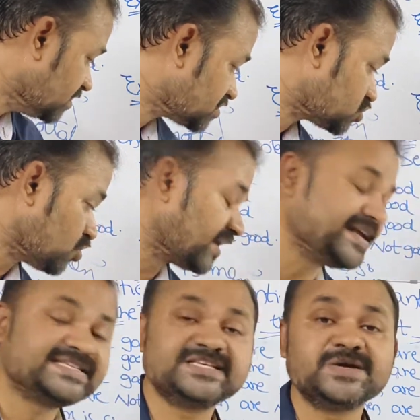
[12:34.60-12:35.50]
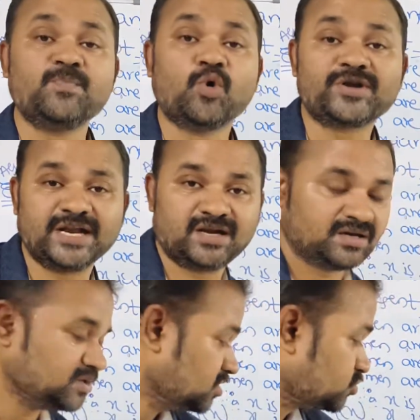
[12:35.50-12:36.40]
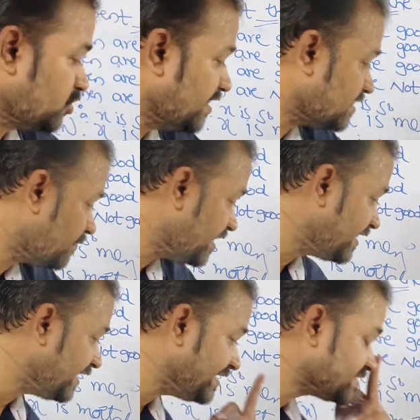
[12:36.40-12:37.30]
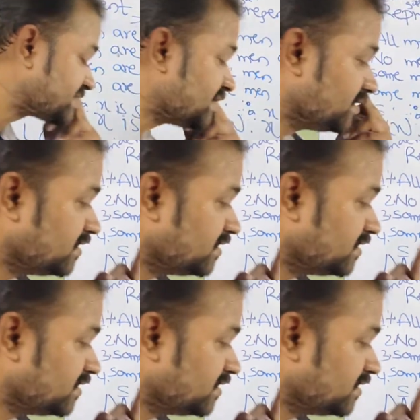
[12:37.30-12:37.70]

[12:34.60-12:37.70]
Socrates is a mortal. So here the predicate is